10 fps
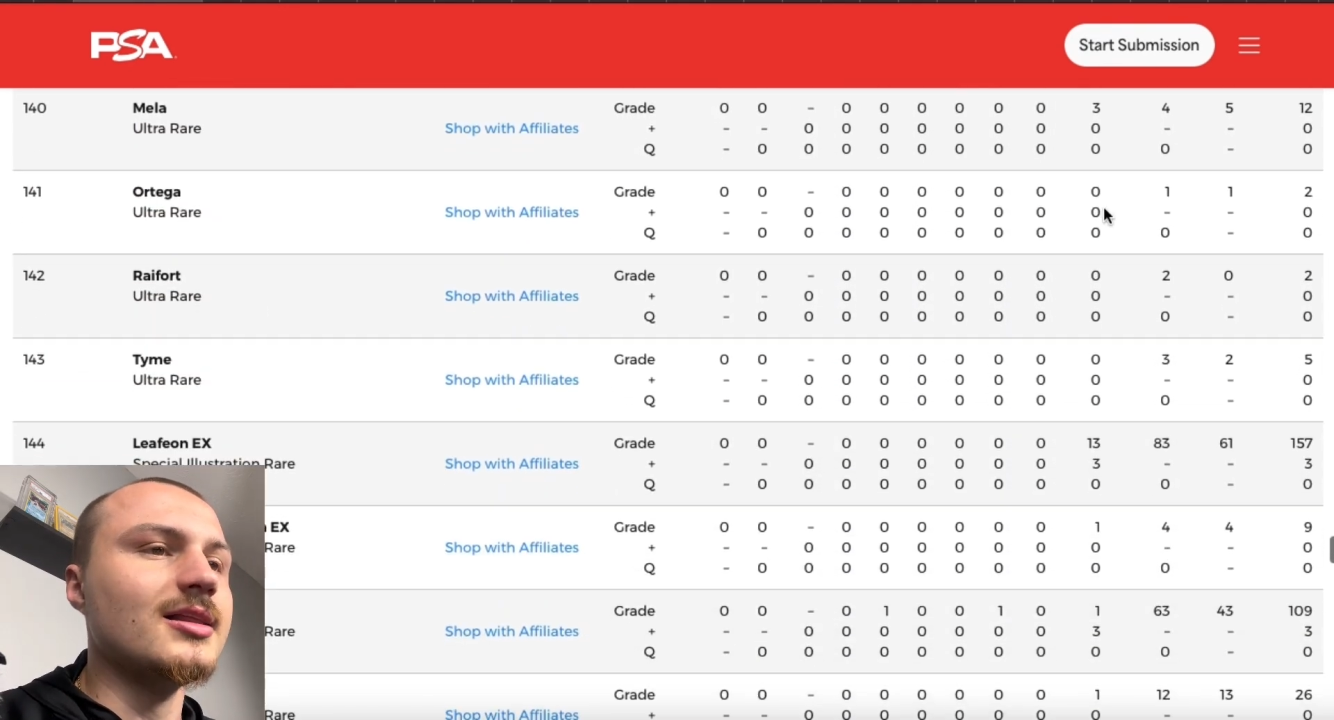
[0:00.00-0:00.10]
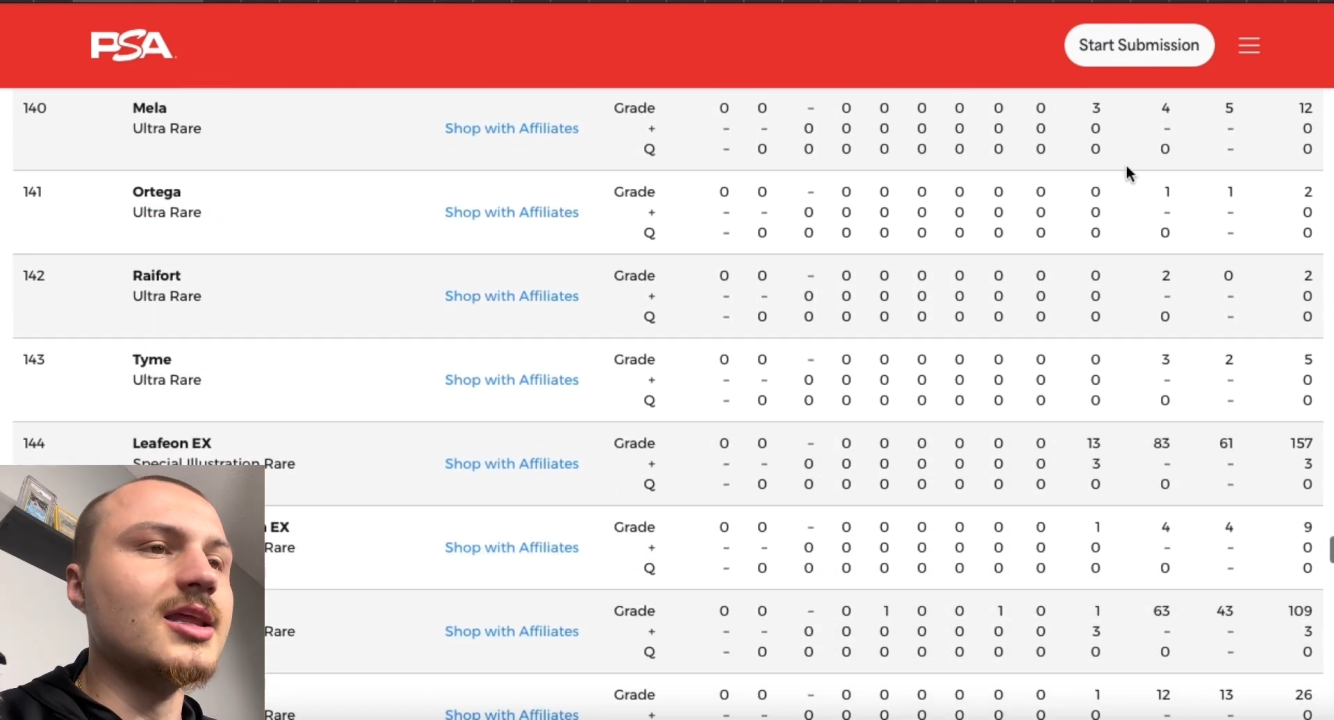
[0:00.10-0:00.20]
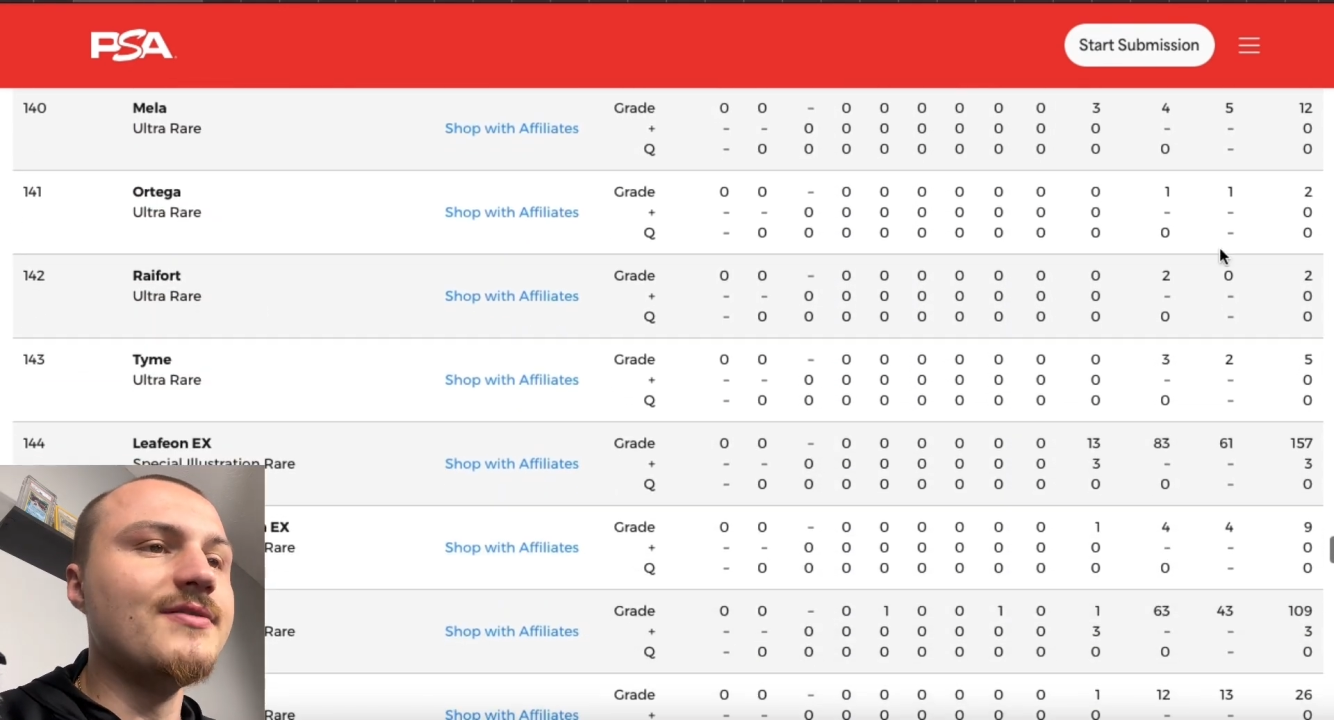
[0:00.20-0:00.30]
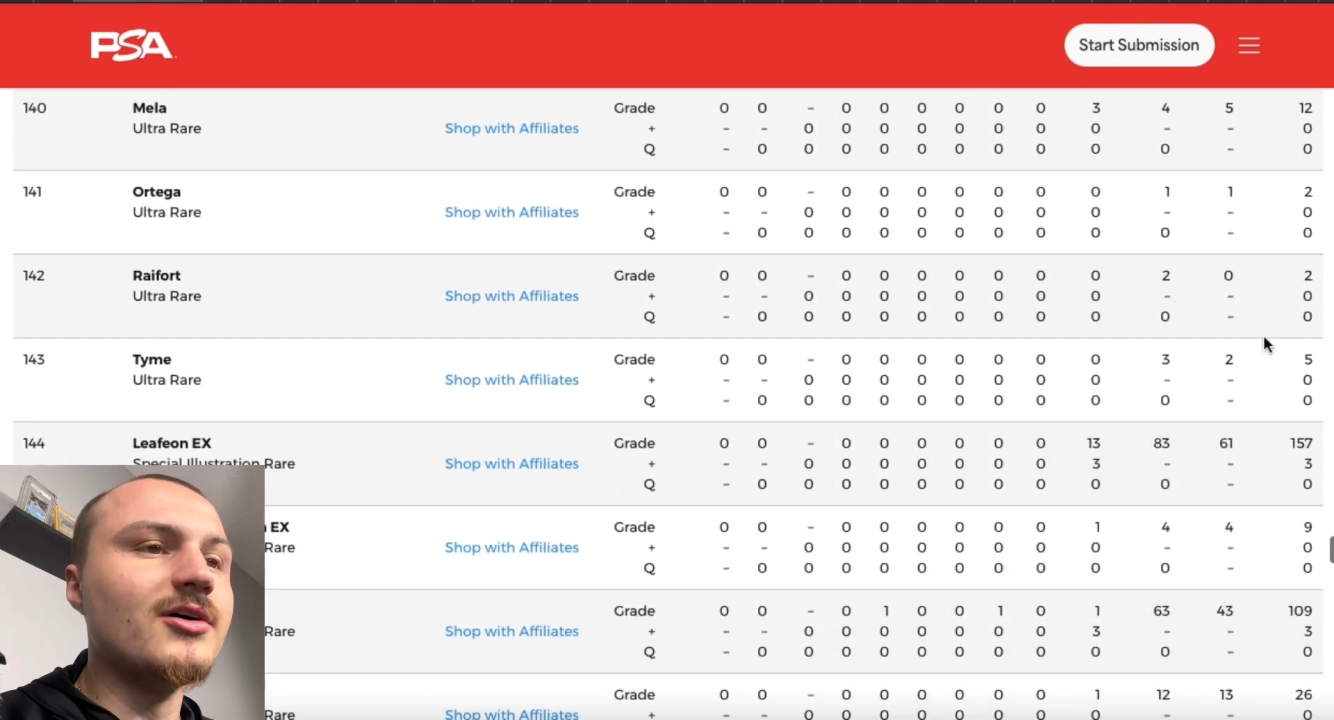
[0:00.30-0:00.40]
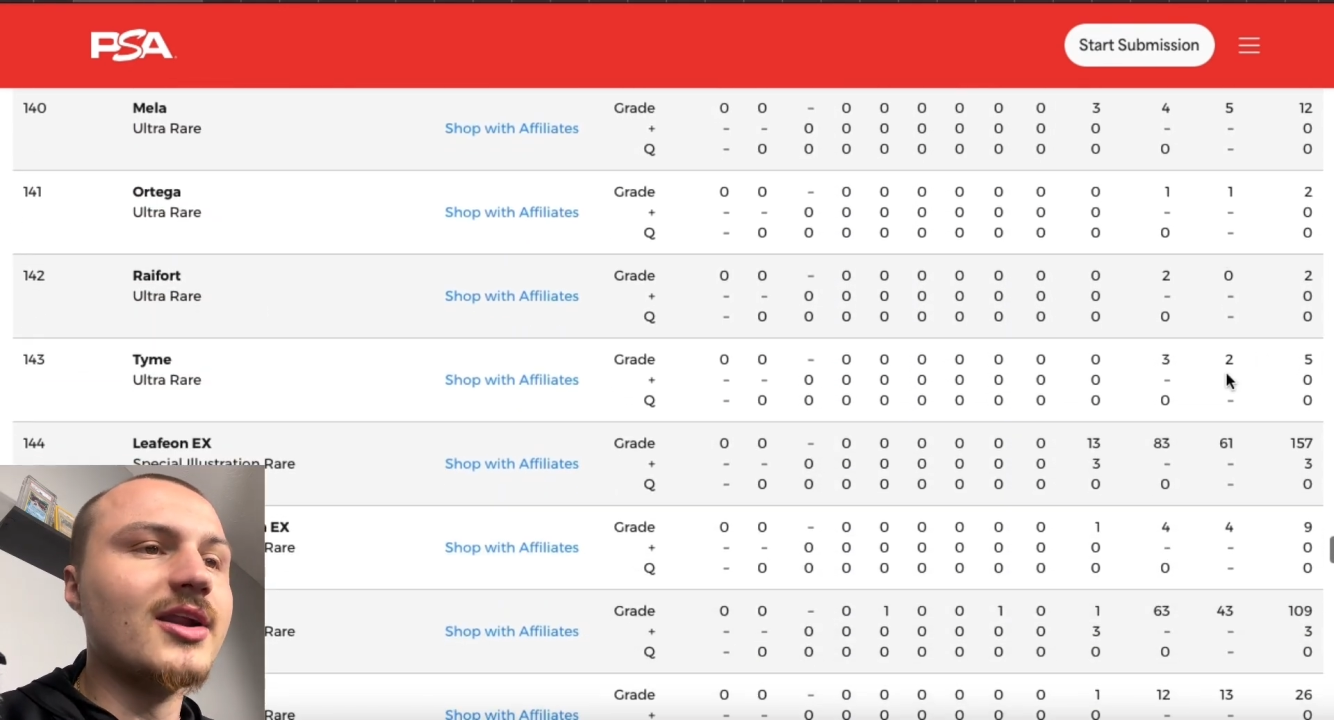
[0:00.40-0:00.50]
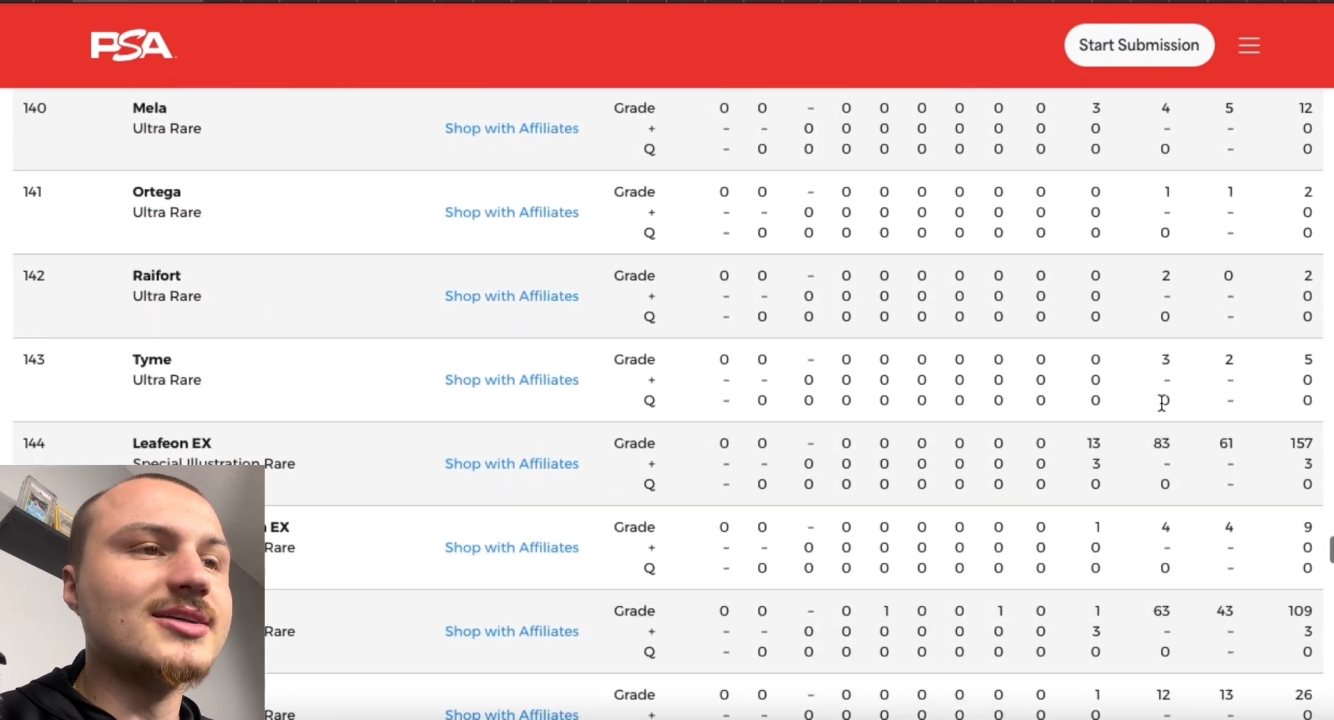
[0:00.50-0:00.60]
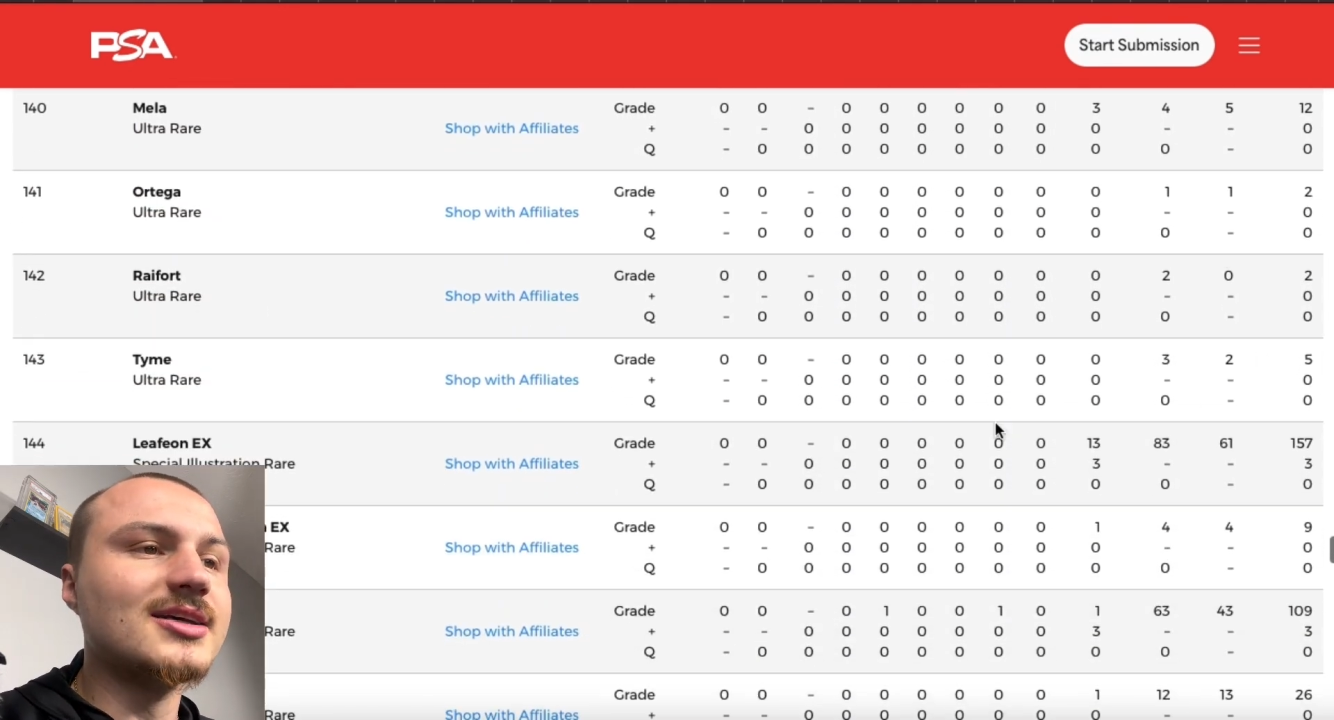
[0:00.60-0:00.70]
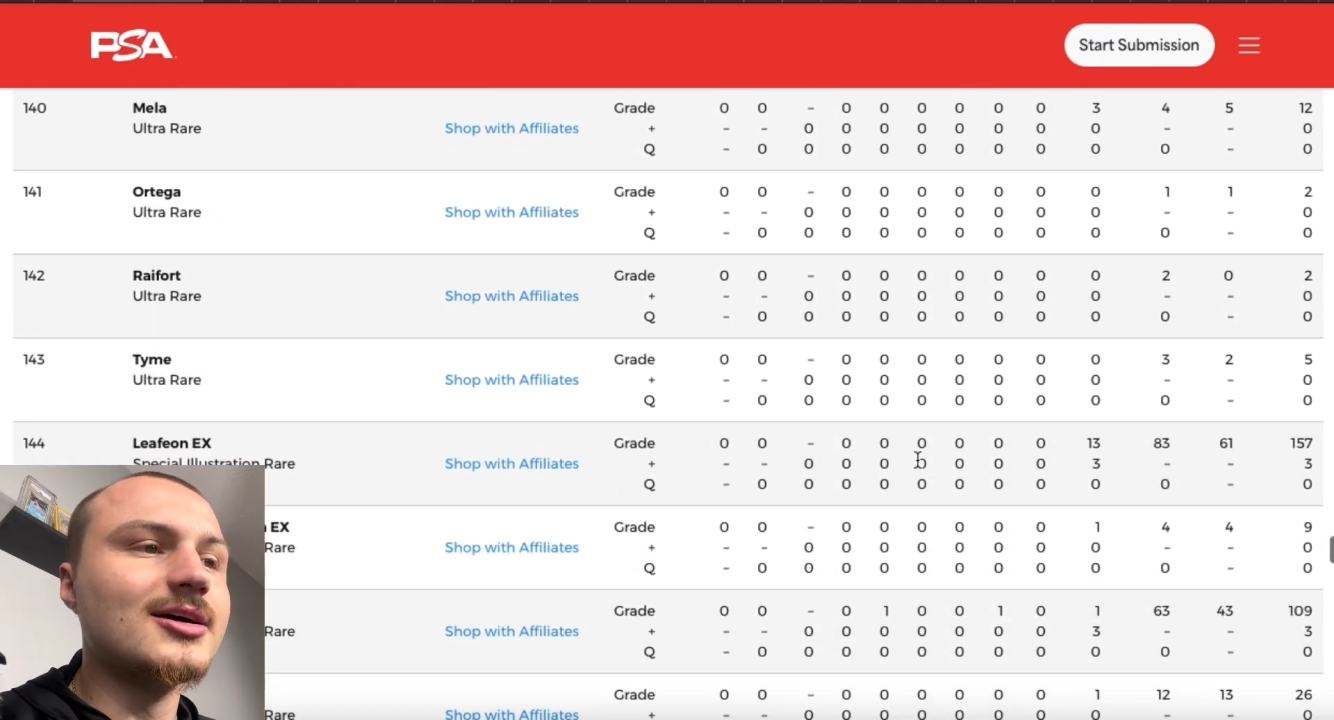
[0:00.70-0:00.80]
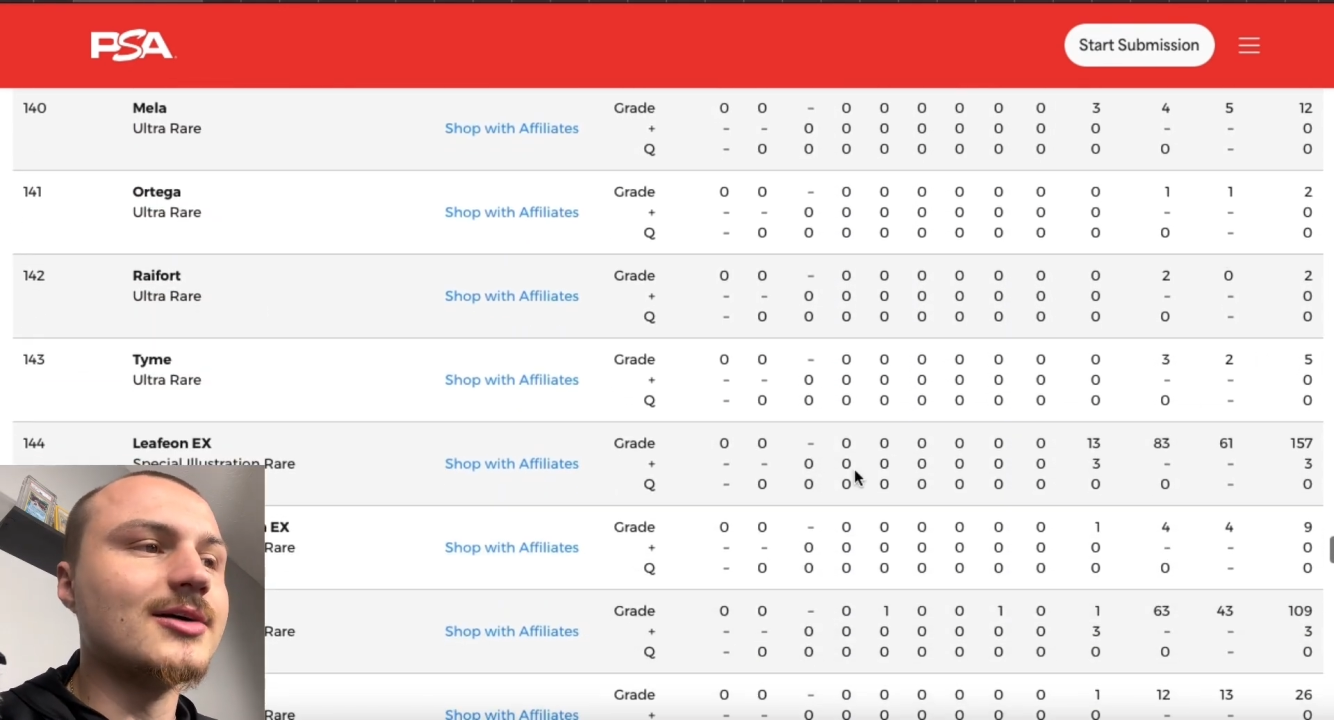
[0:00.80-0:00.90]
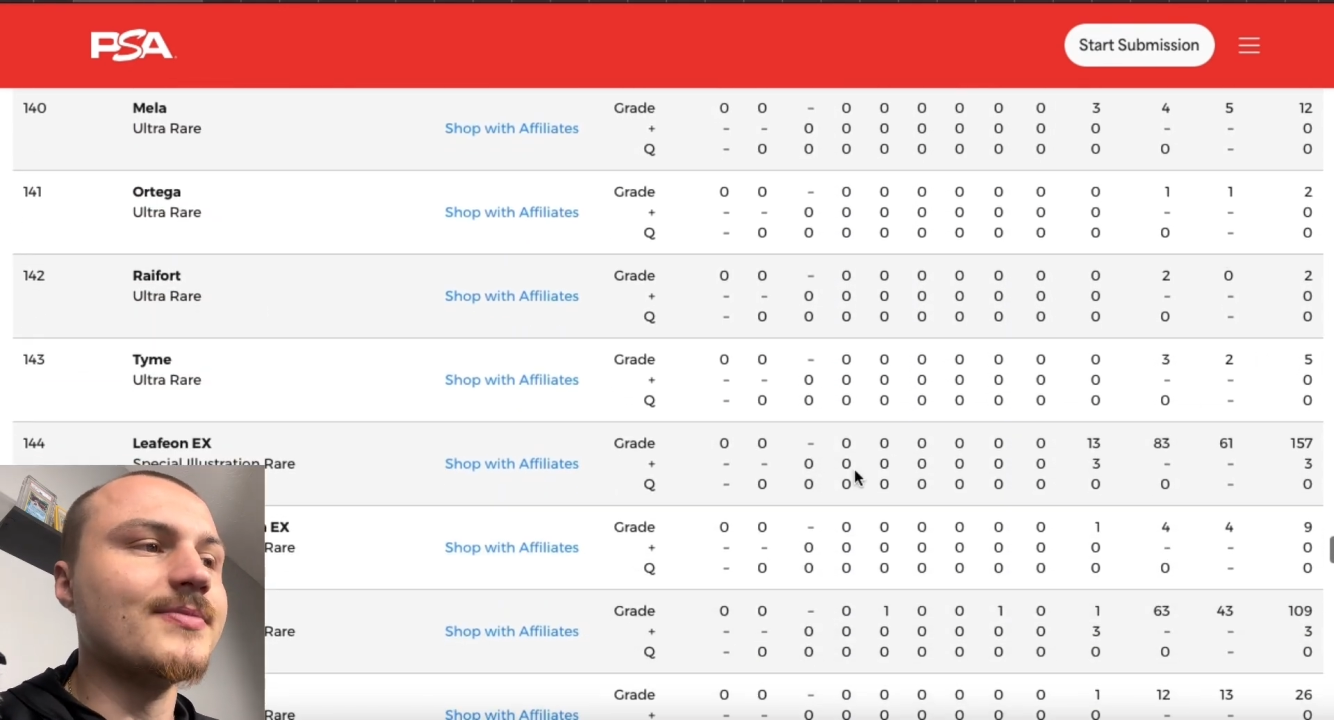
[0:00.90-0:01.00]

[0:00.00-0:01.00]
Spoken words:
Leafeon SAR,